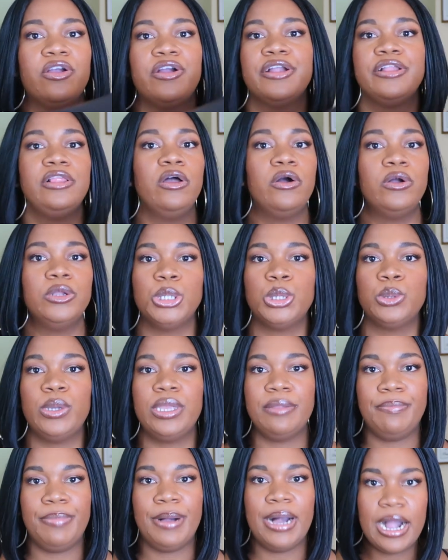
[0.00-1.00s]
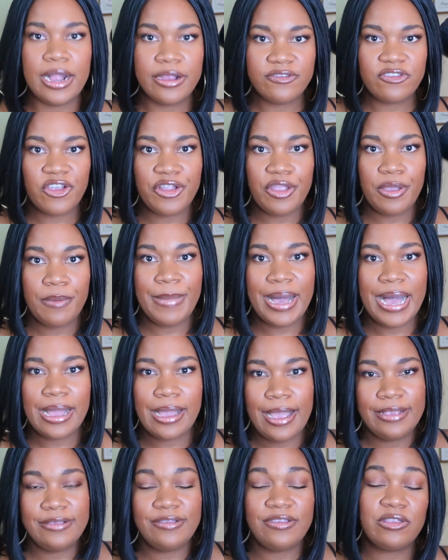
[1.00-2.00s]
or lunge with bars on your
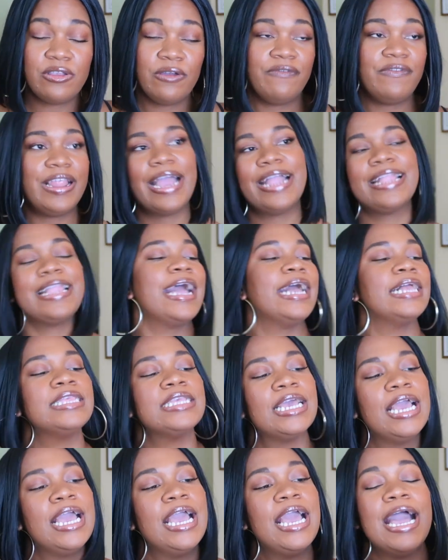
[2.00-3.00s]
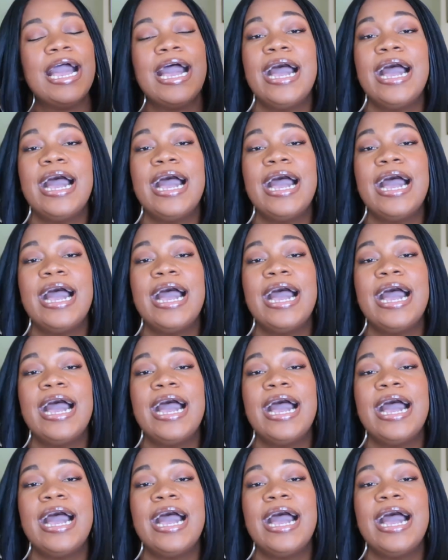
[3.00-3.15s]
back and stuff like that.